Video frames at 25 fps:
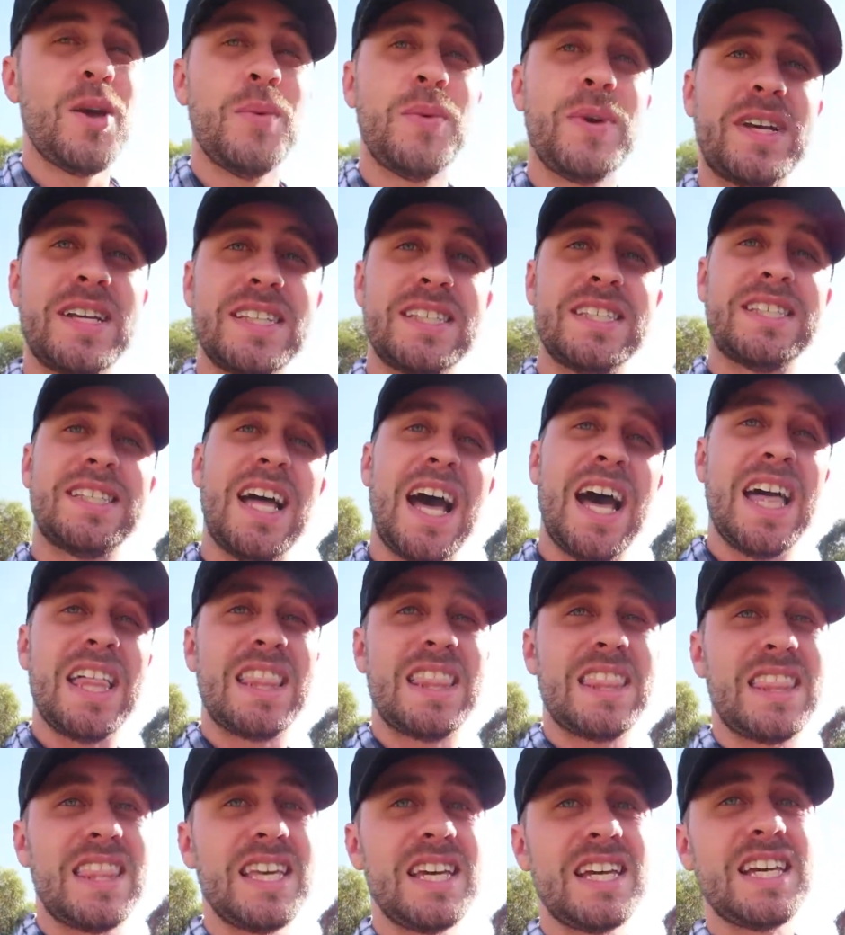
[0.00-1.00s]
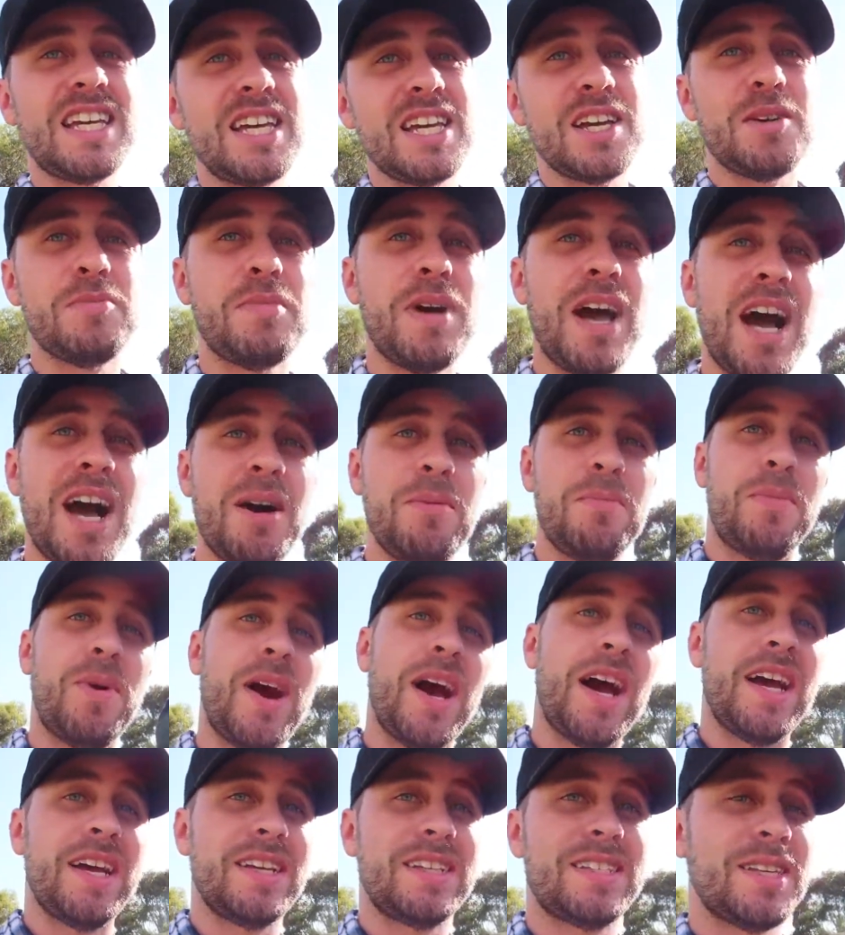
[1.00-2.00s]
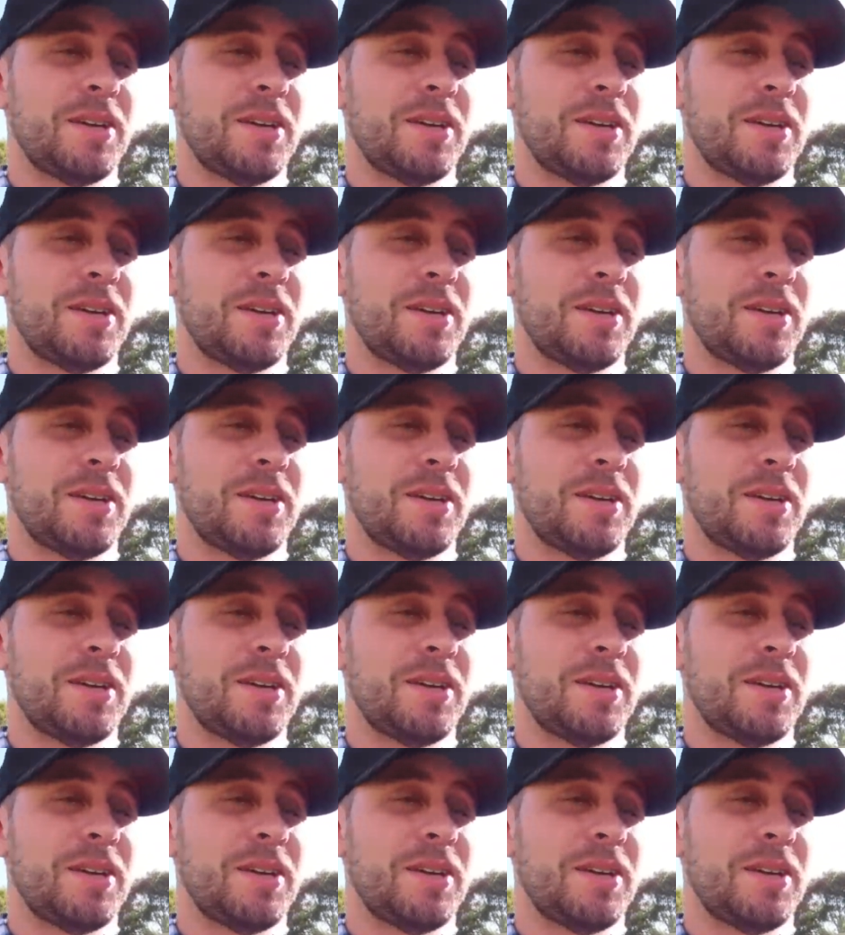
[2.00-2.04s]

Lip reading: we could start thinking about buying